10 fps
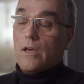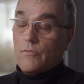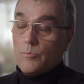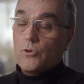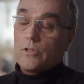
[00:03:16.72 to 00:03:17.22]

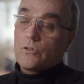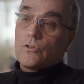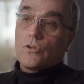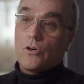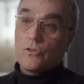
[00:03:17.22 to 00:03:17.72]
everybody
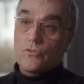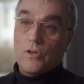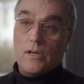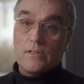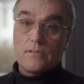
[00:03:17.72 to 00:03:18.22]
could
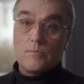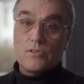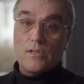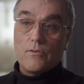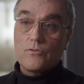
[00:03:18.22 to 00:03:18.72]
also ask
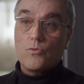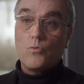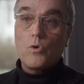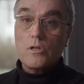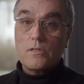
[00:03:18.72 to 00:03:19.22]
themselves,
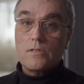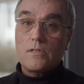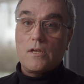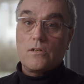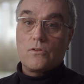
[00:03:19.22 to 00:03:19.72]
what
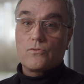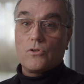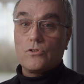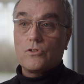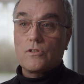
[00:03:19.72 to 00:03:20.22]
state of
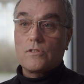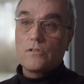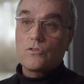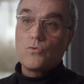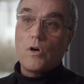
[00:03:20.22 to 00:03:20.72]

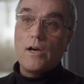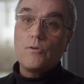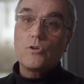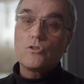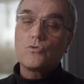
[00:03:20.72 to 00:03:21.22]
consciousness do I
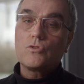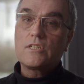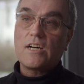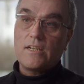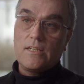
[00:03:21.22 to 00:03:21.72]
want to
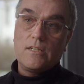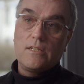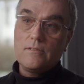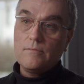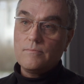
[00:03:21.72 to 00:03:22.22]
die
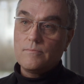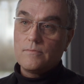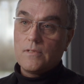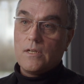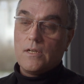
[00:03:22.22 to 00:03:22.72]
in?
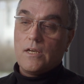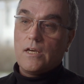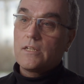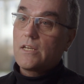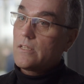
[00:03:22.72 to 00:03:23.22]

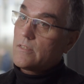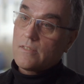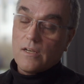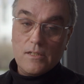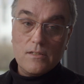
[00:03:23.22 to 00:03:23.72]
And can
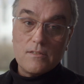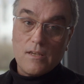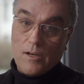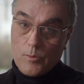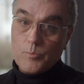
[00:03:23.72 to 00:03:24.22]
science
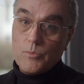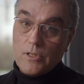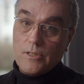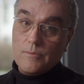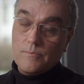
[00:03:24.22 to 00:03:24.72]
help
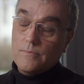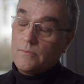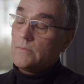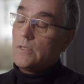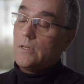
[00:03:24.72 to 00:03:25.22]
me
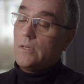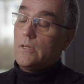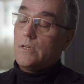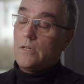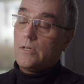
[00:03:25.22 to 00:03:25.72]

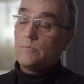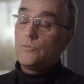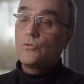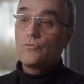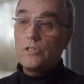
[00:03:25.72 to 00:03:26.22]

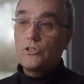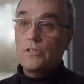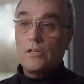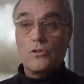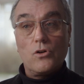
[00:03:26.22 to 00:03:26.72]
to
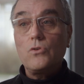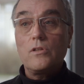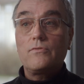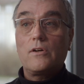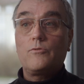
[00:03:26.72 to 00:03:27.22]
reach that
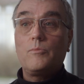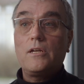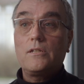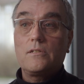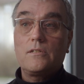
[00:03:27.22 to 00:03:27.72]
goal if I've
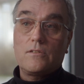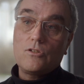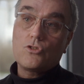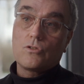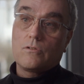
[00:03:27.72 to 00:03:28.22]
made a
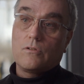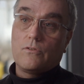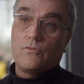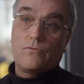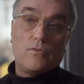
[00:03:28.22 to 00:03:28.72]
decision
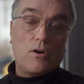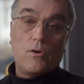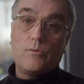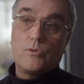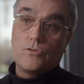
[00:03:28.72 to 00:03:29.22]
of
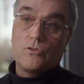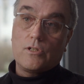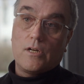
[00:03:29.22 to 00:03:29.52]
how I want to